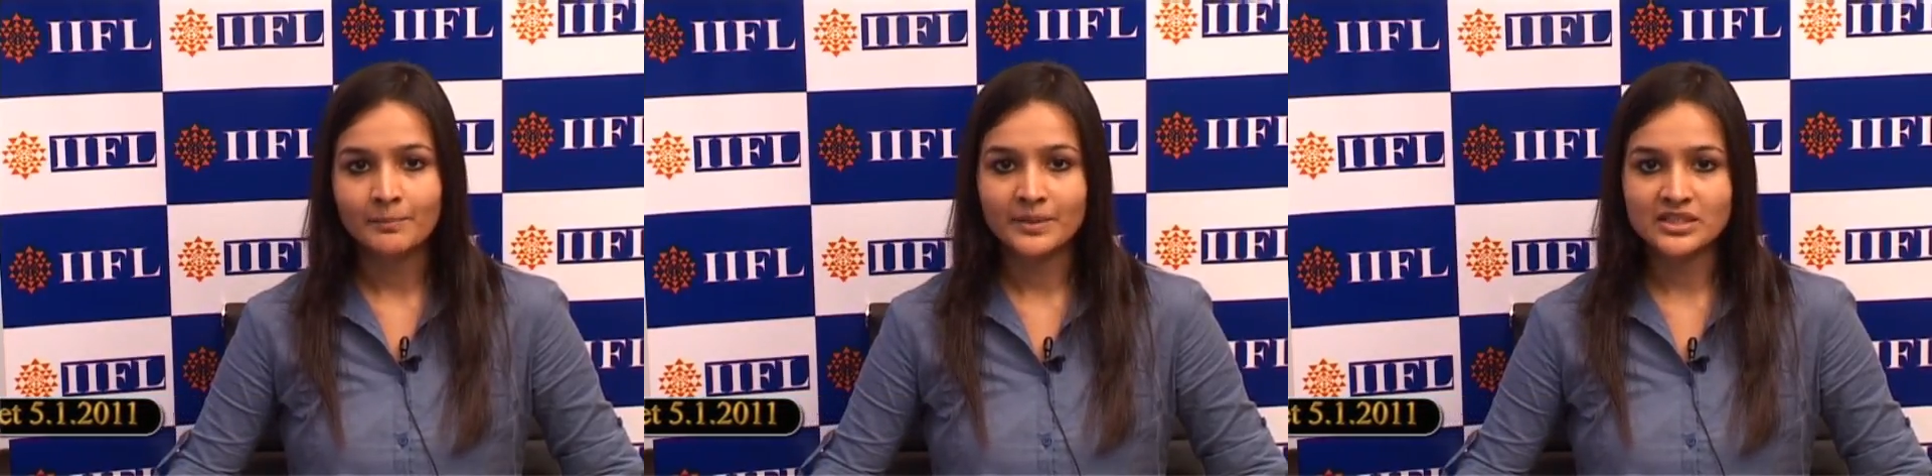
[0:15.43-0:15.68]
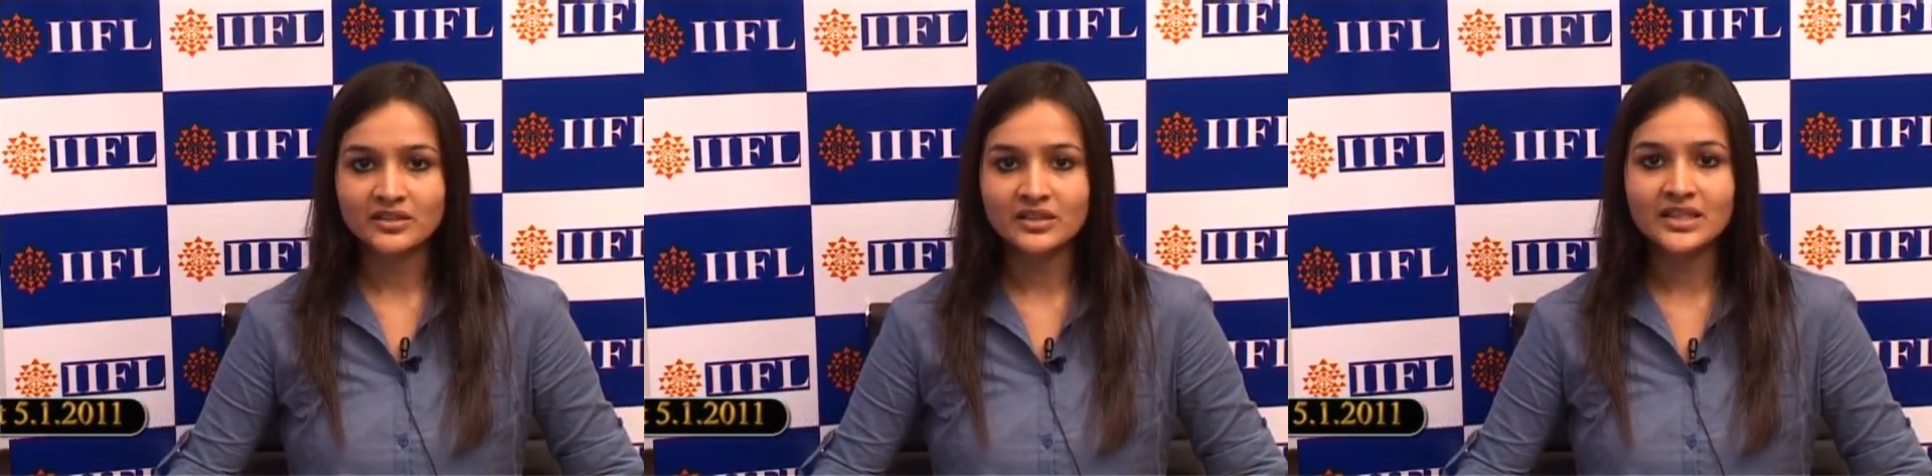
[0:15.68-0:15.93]

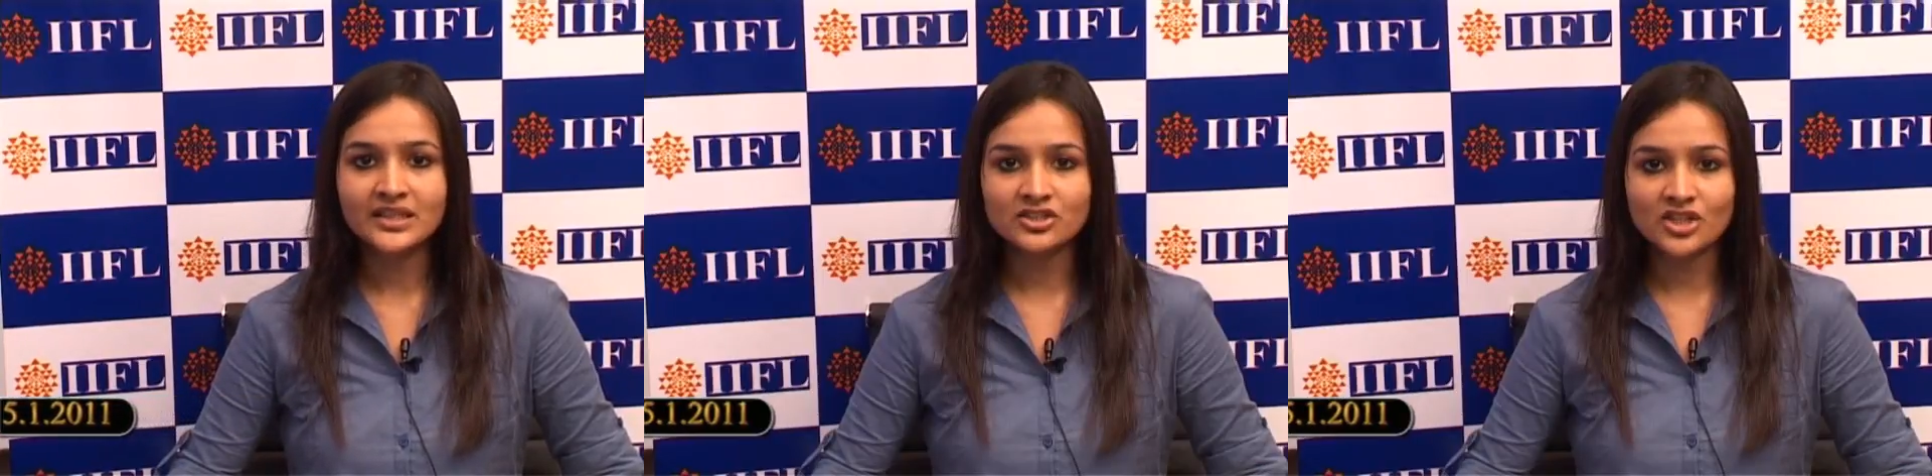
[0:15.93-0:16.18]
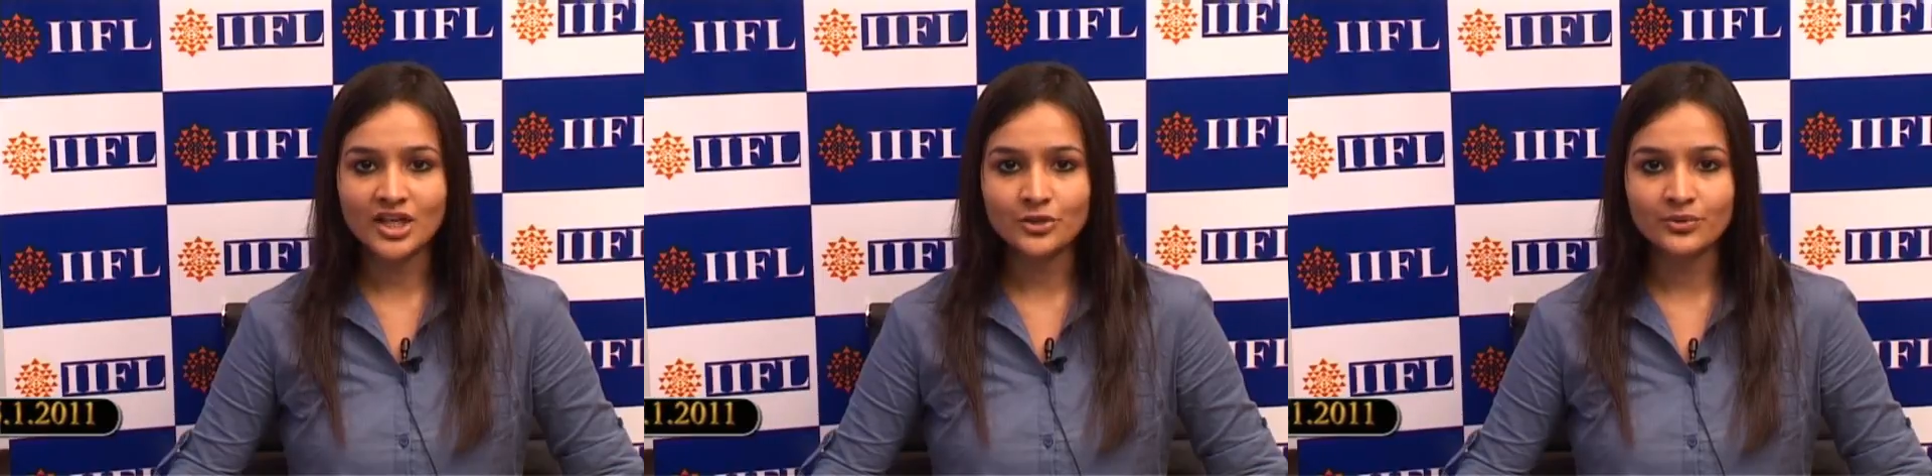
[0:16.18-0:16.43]
But early
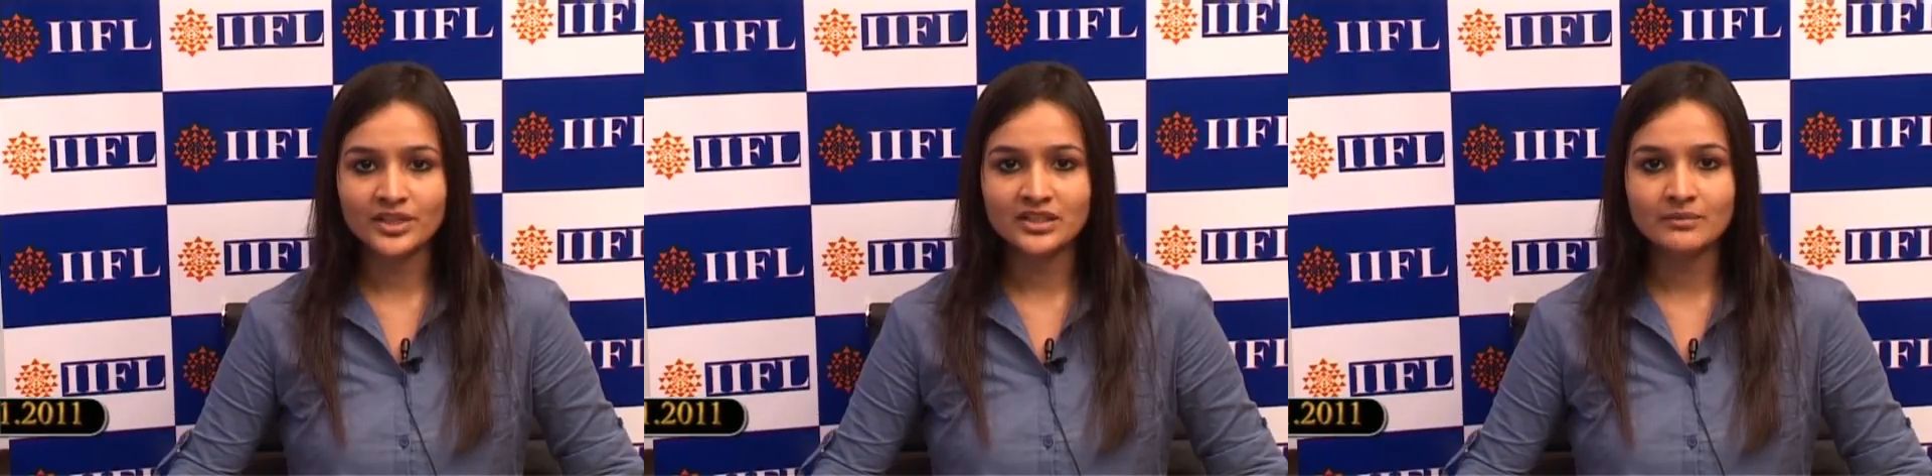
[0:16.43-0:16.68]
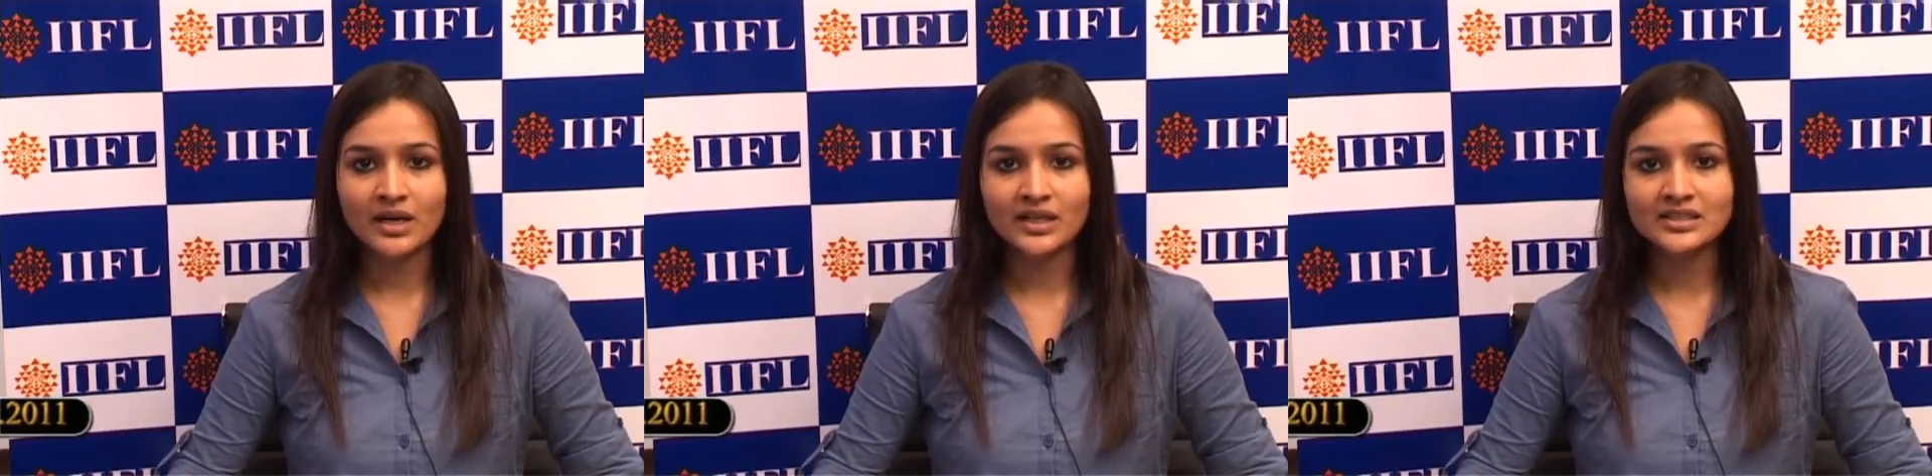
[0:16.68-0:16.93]
in January,
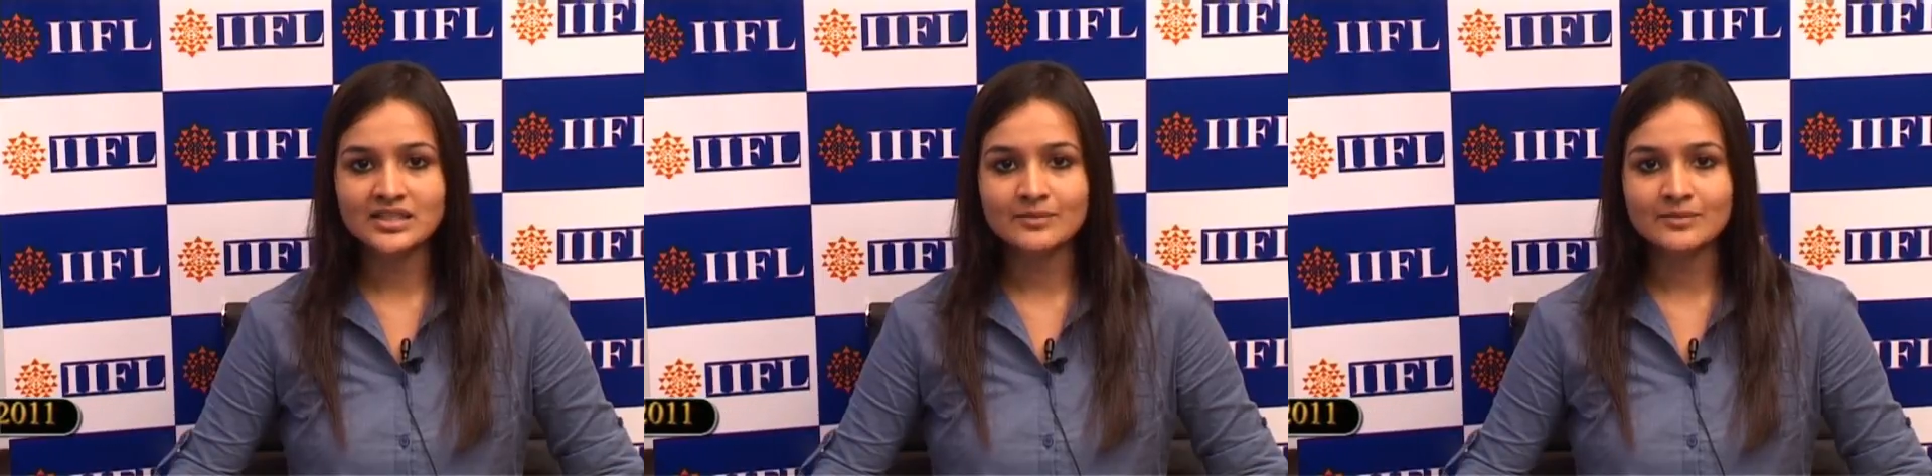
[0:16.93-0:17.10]
the market